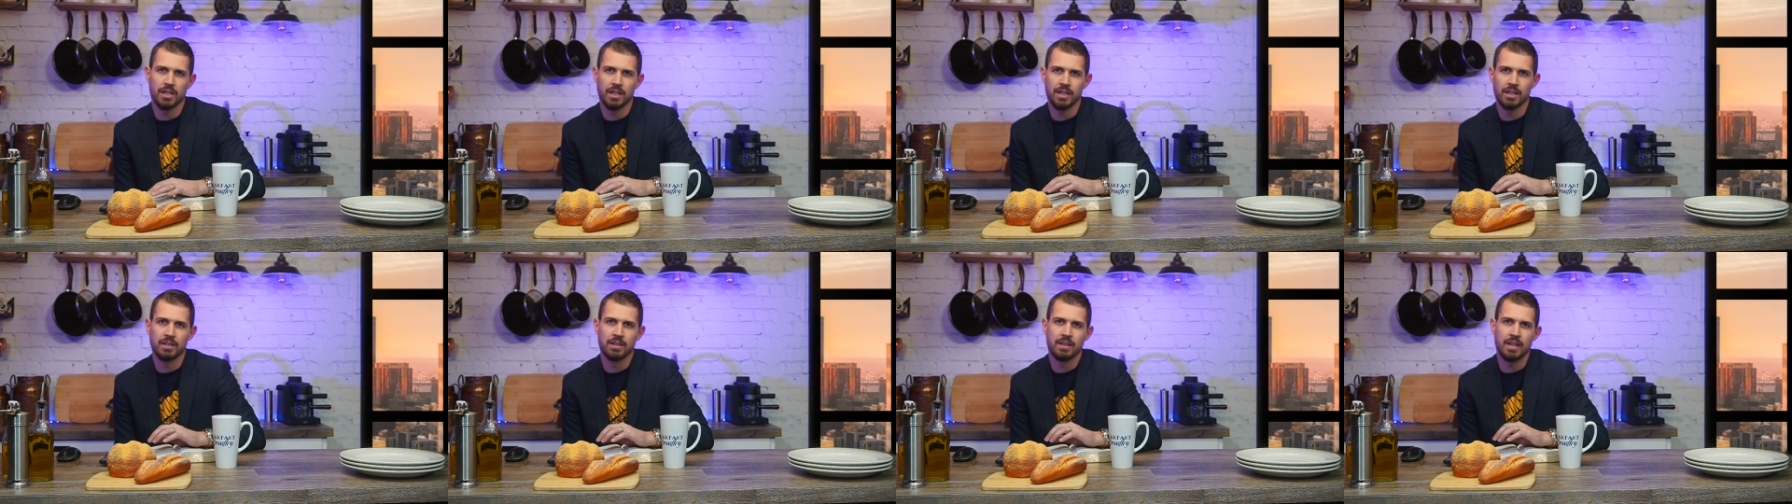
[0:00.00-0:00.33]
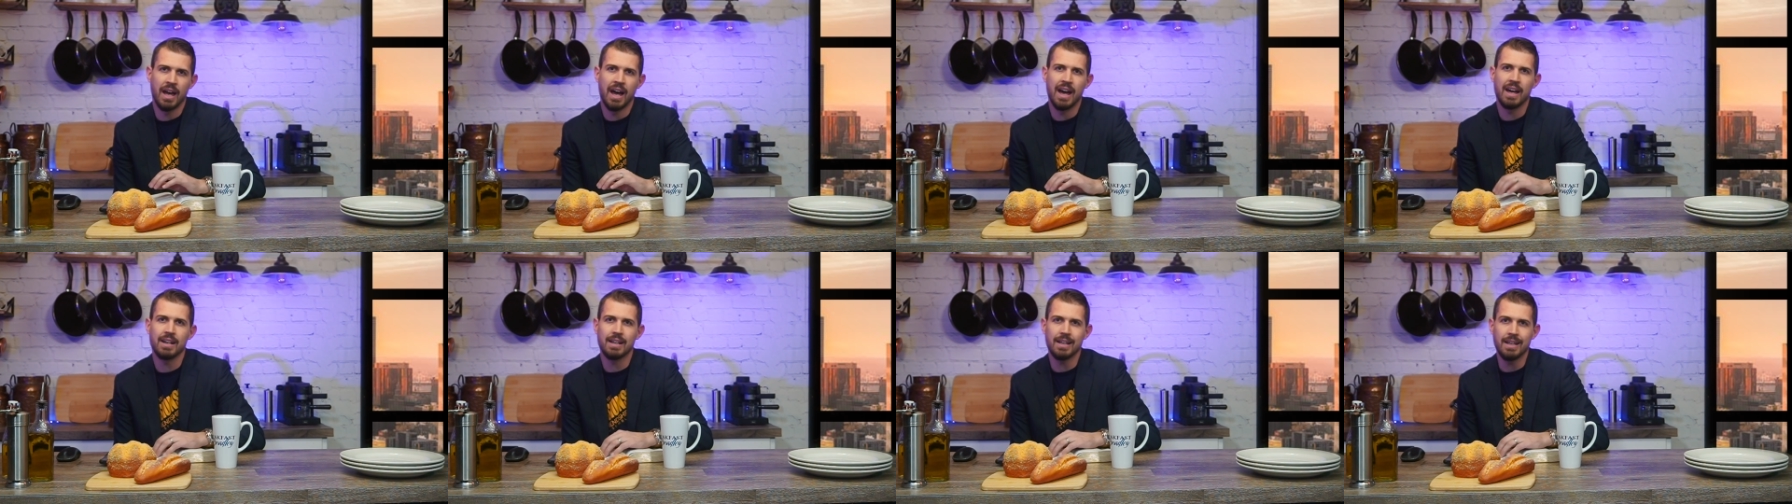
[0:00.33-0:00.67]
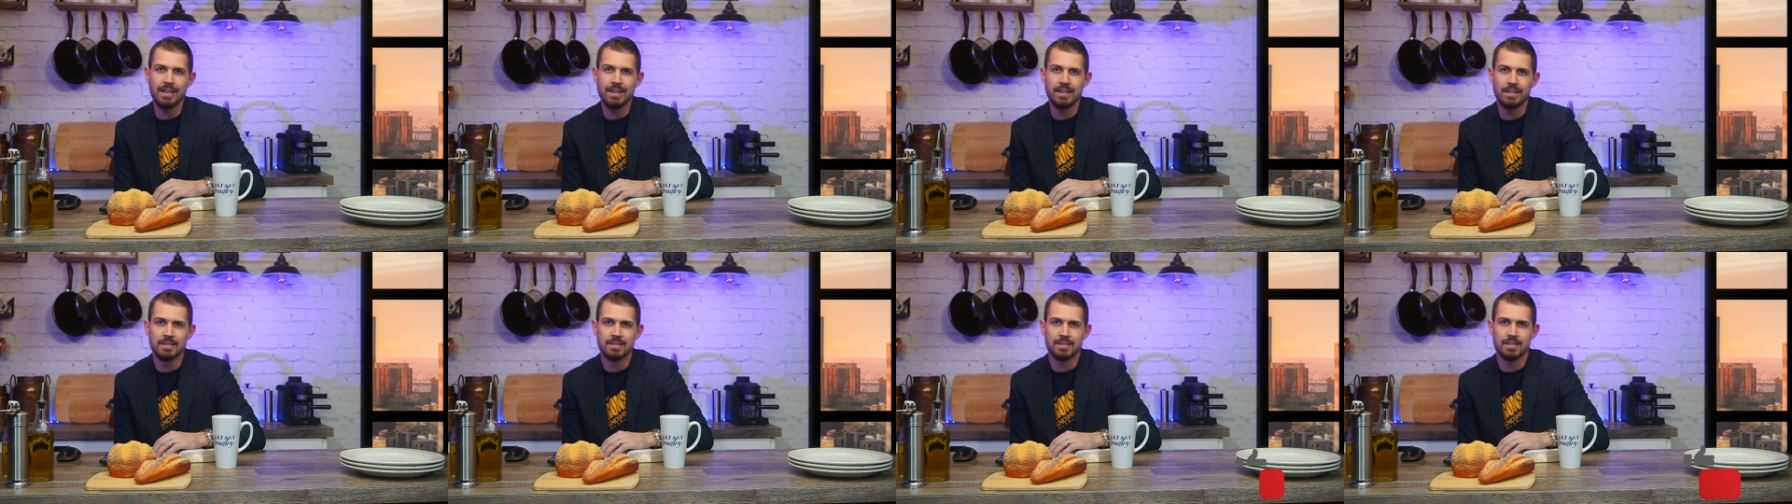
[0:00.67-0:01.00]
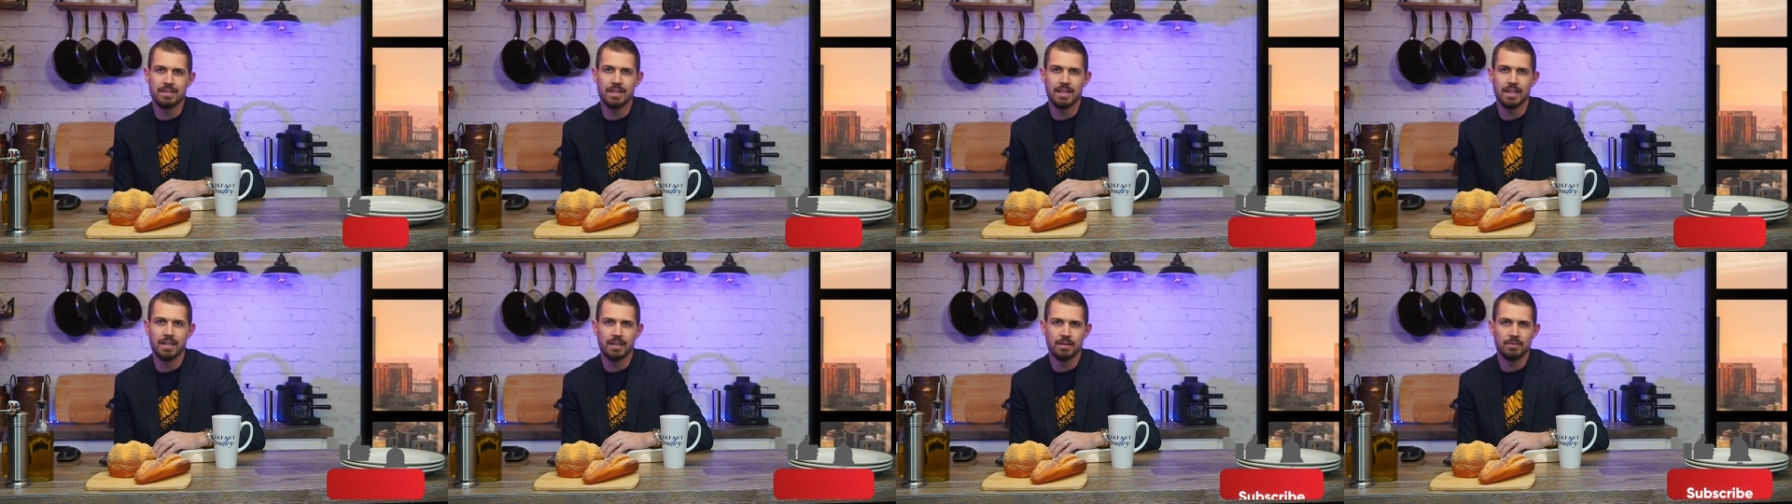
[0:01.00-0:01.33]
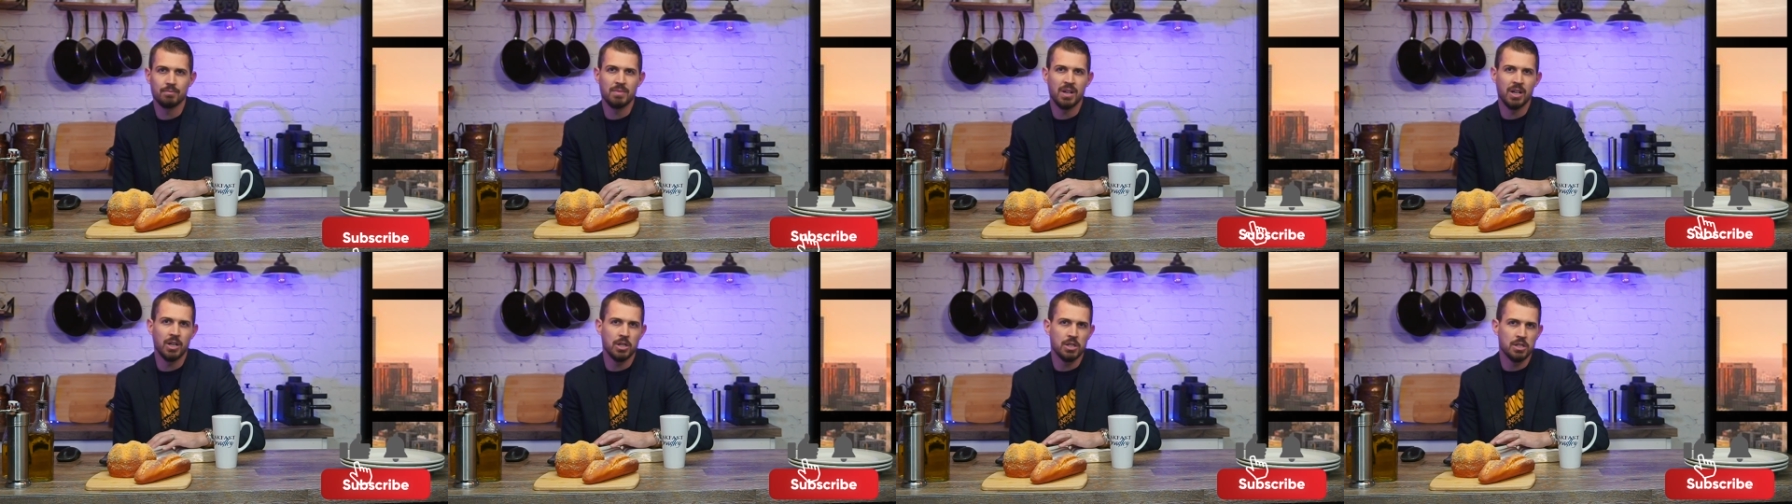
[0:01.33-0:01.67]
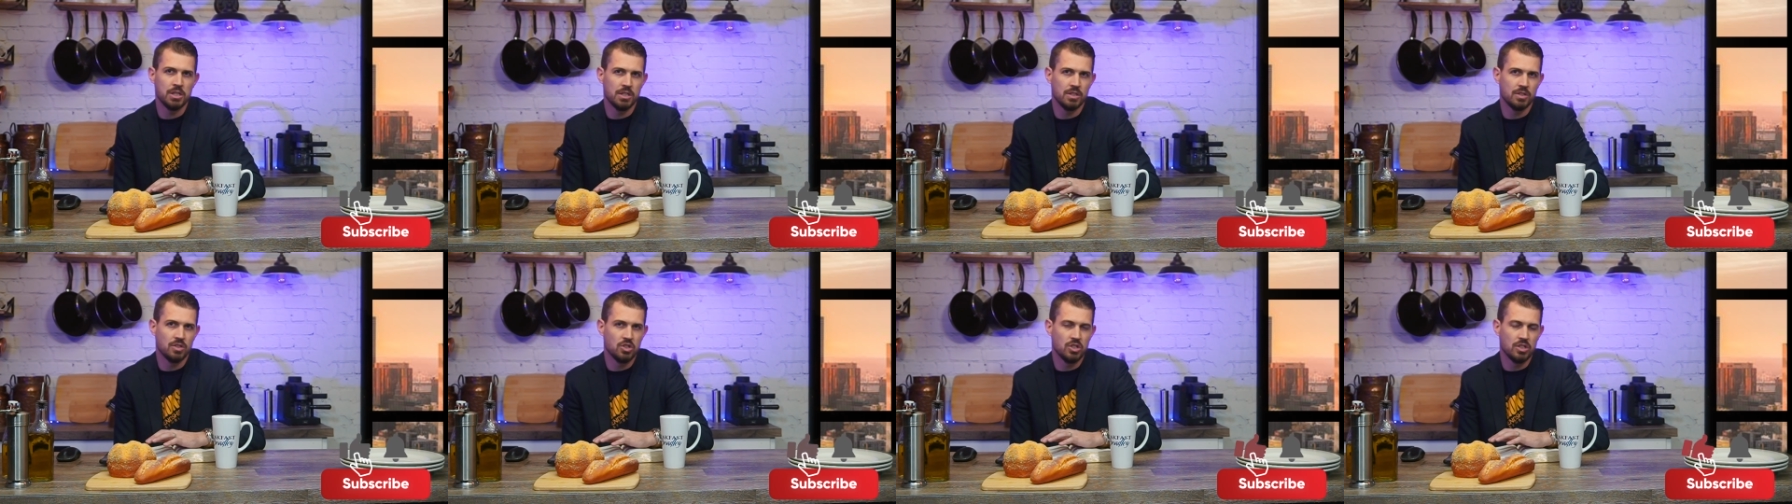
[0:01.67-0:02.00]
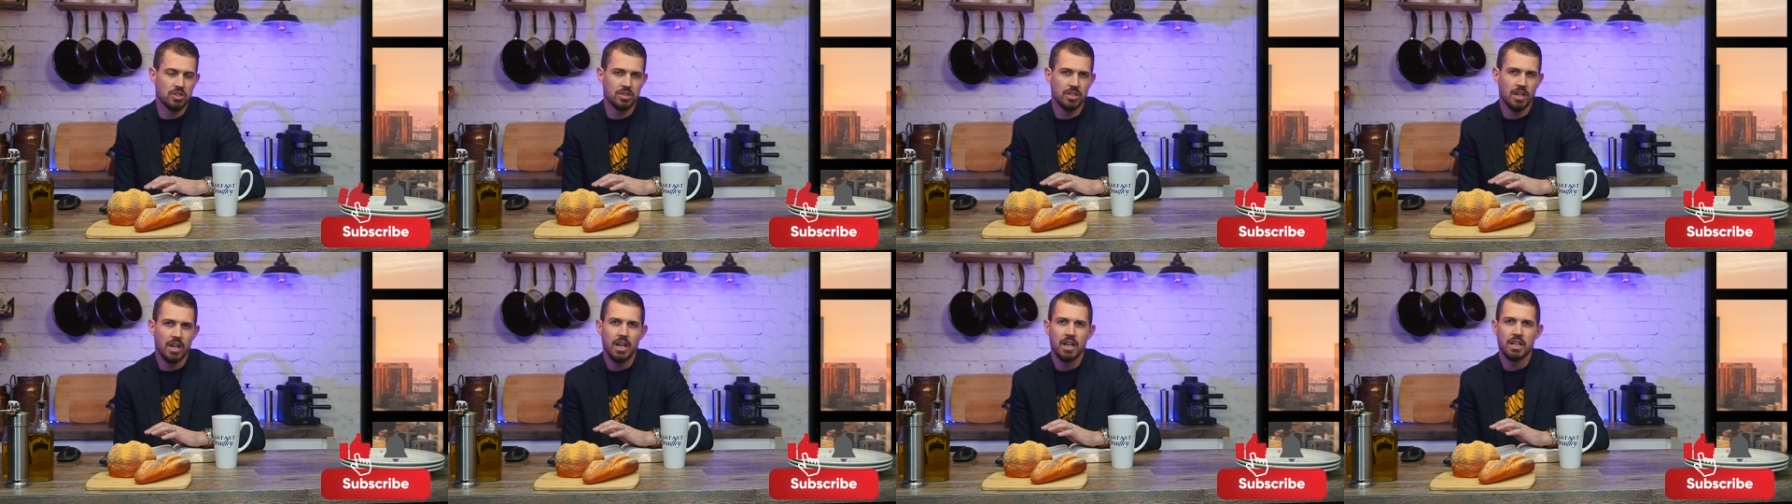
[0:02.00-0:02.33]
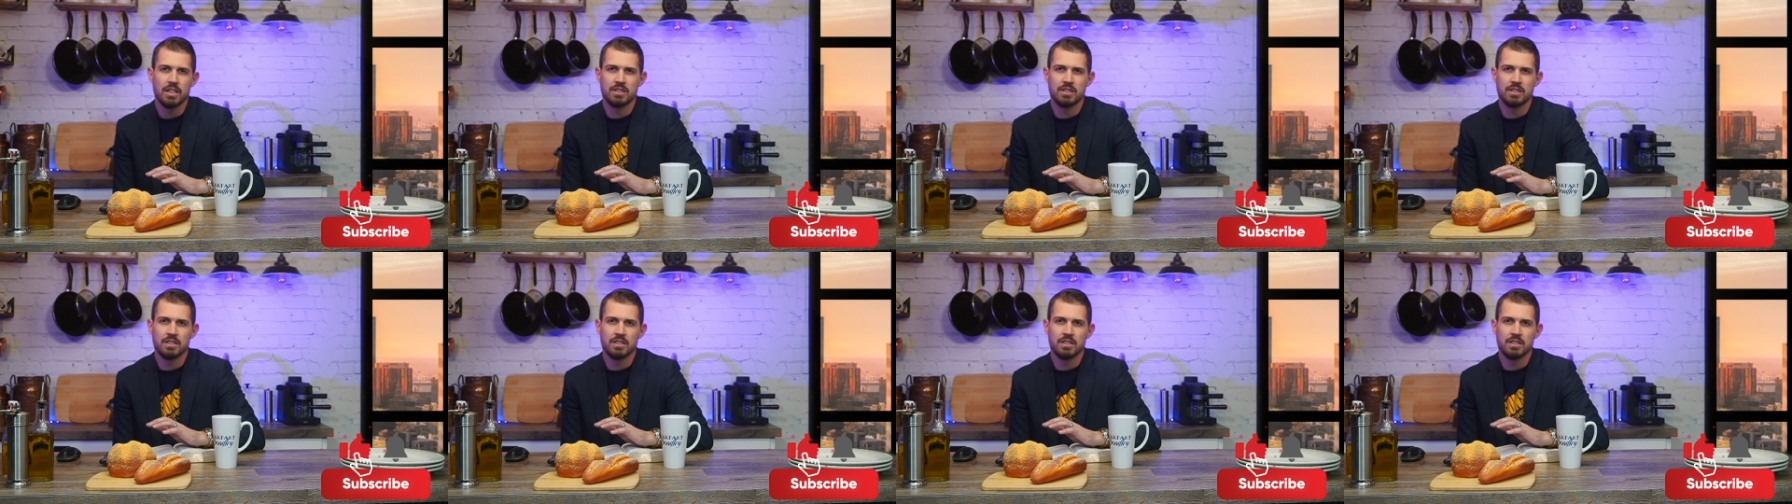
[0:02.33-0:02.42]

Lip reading: and that is that marriage is just